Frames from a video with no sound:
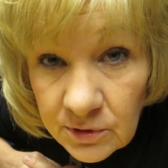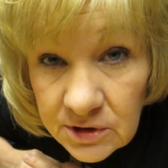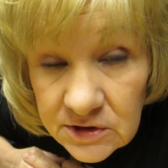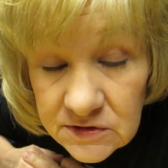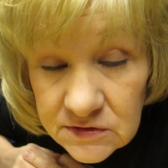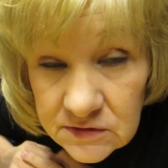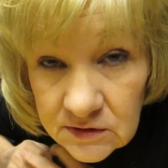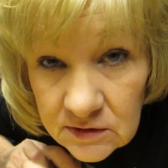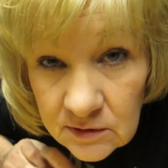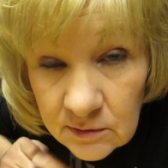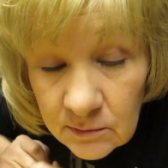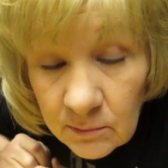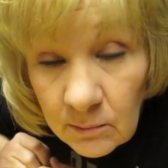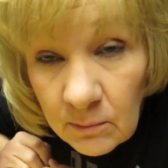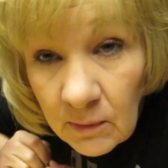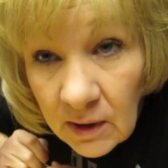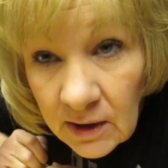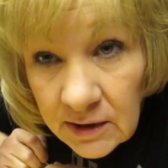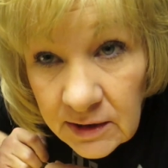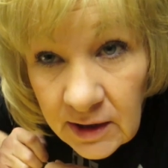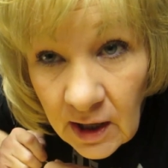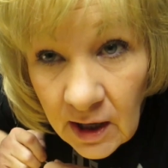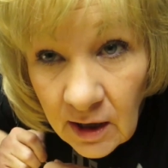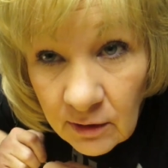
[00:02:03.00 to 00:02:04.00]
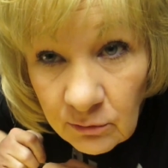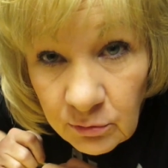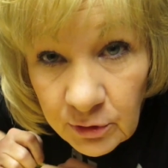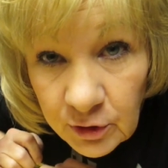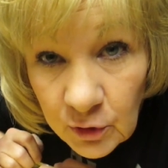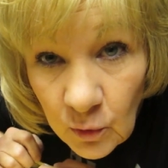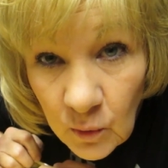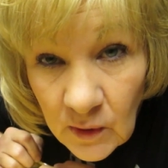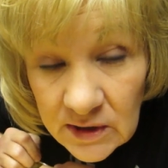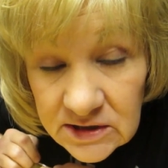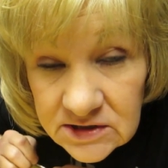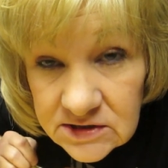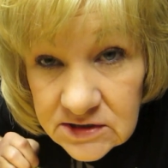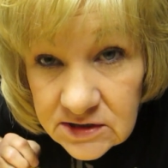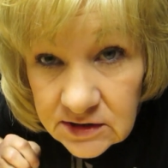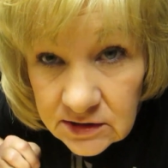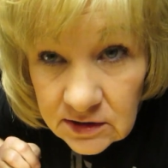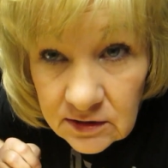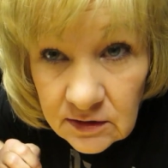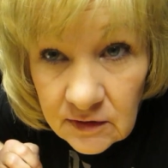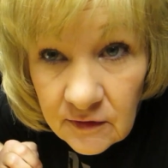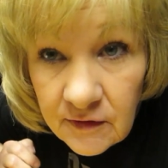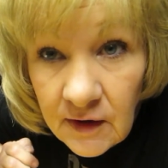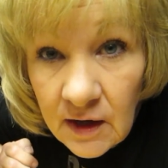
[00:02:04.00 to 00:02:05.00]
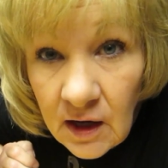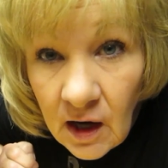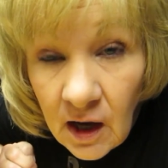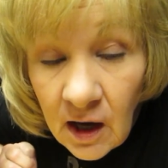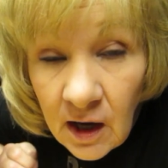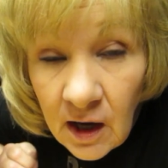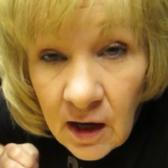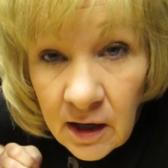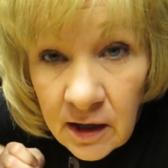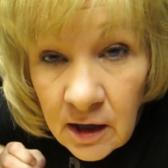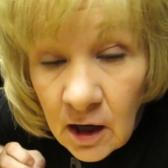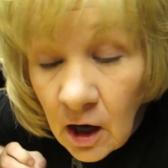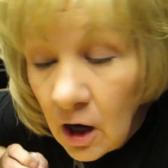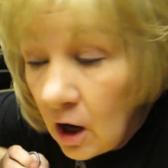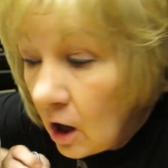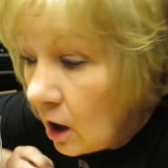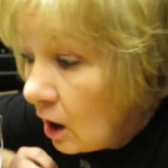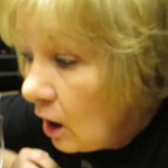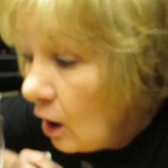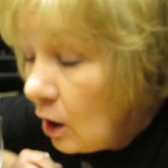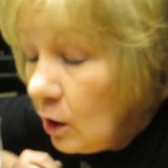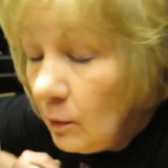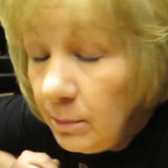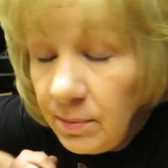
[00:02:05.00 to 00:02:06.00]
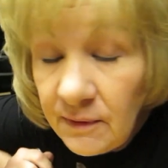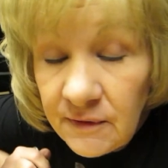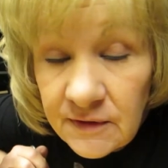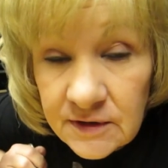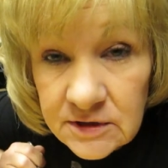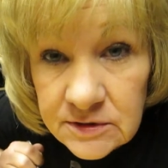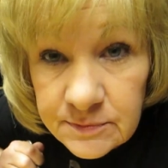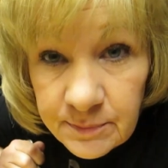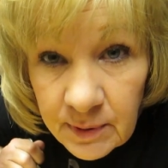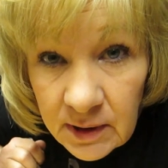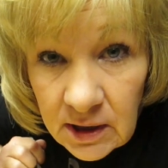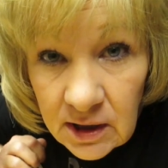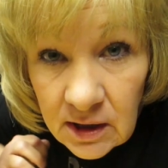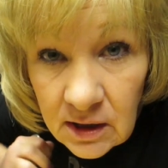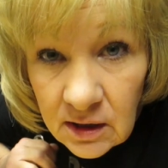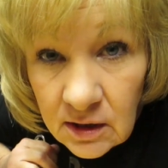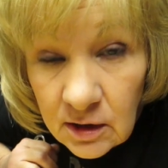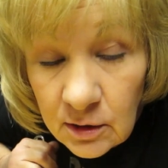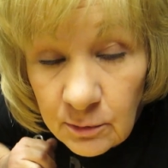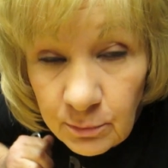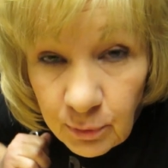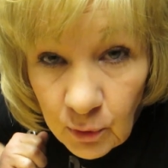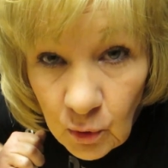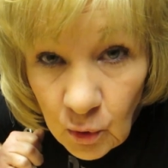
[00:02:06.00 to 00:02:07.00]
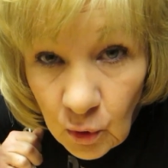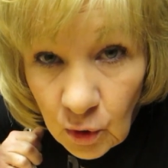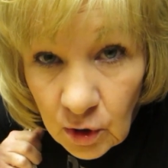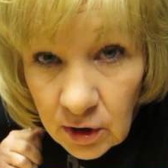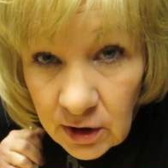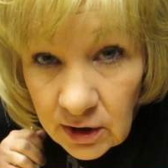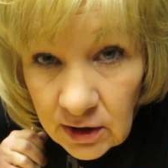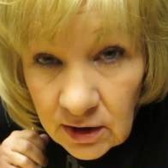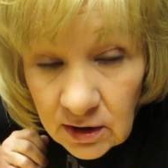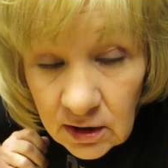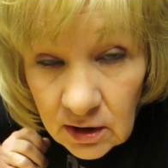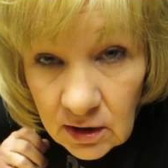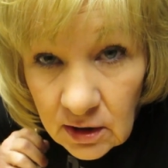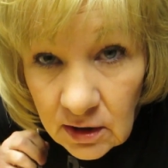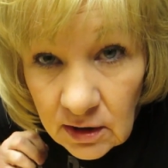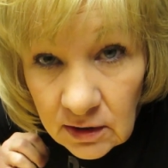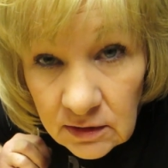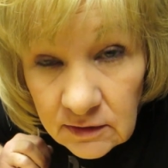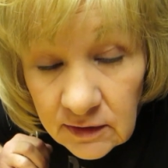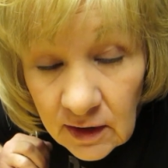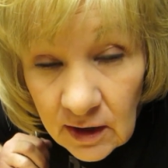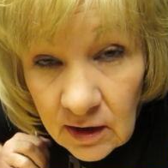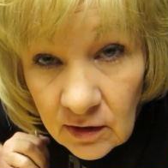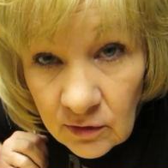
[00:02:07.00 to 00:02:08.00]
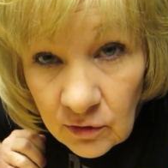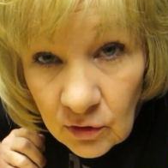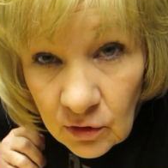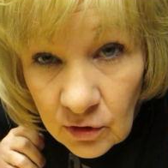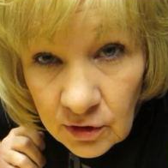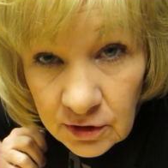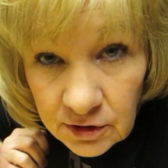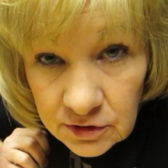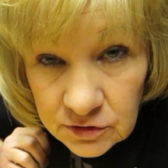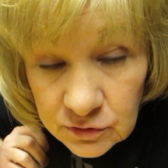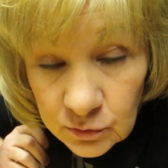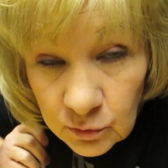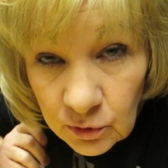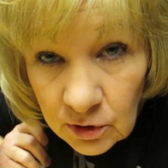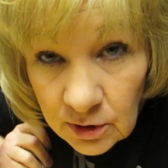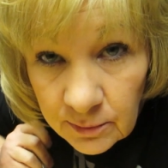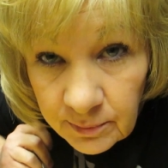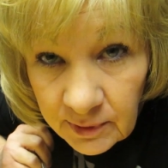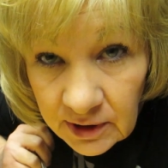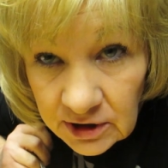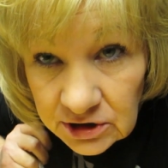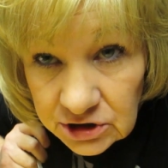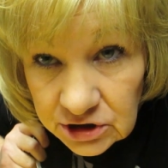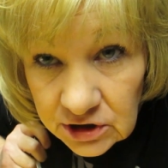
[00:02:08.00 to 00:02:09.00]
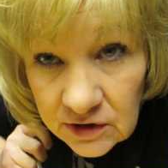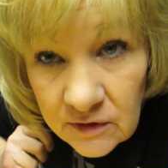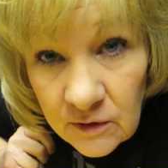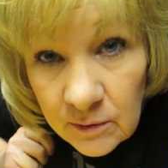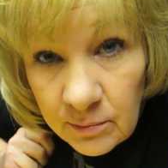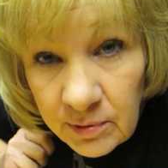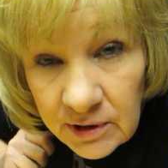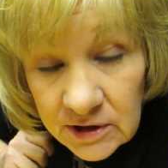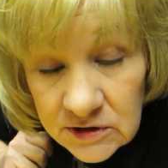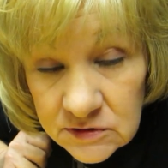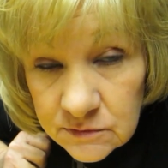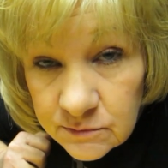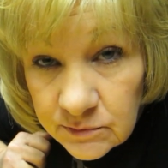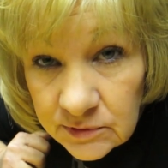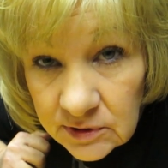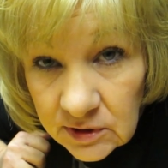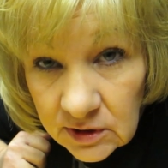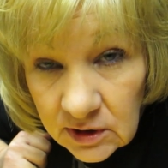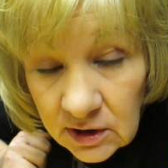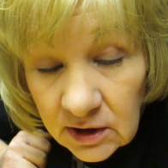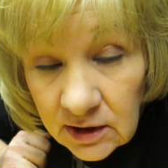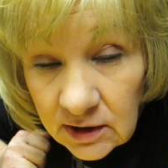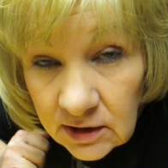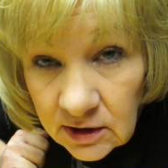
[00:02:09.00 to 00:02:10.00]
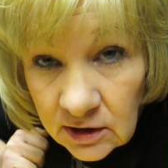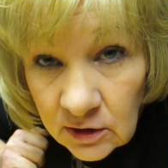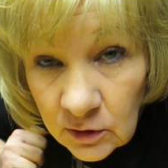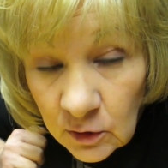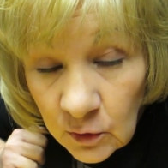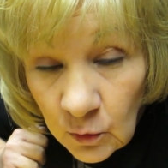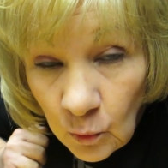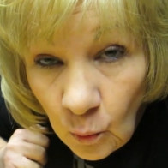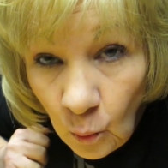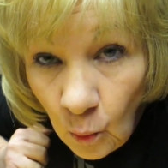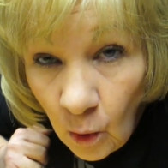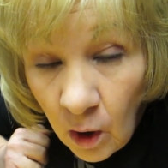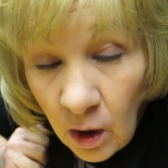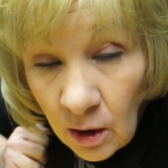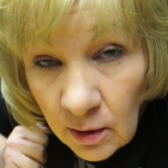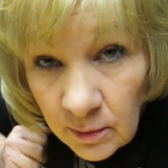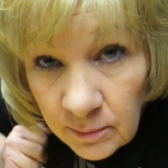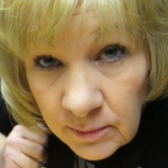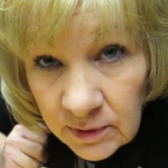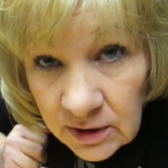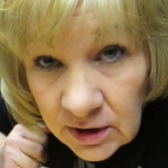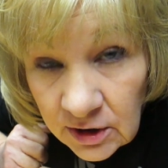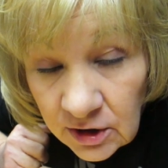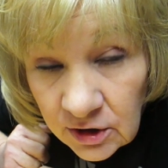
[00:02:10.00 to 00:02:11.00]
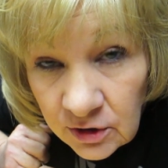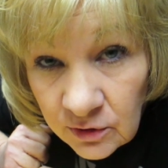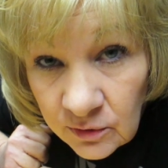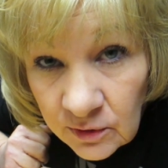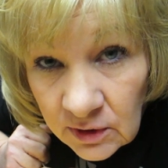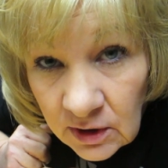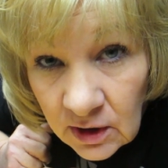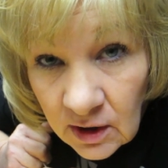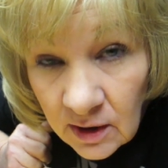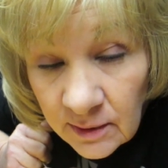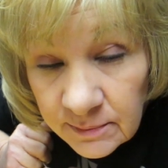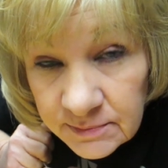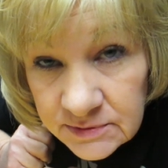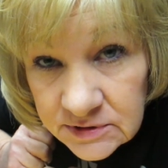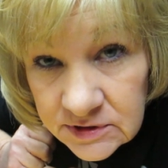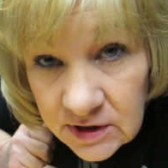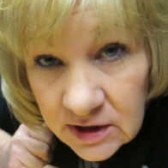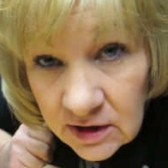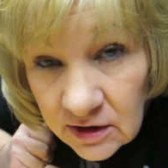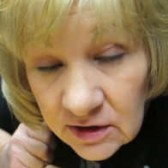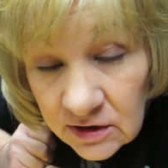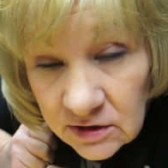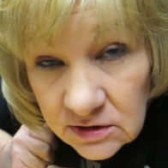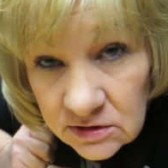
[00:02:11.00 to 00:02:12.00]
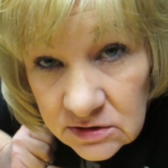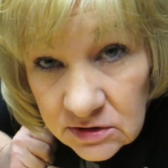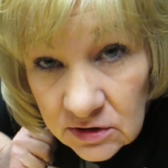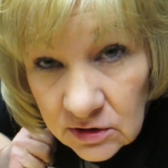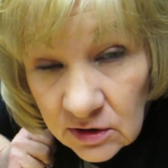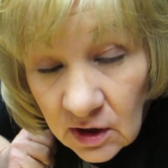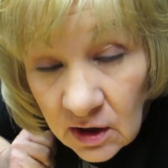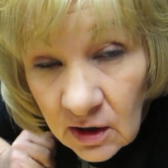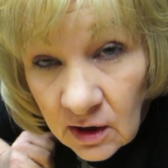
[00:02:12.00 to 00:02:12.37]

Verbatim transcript: reason, my dad requested that I open this paint and pour it down on his workbench in the basement. He didn't want me to do it upstairs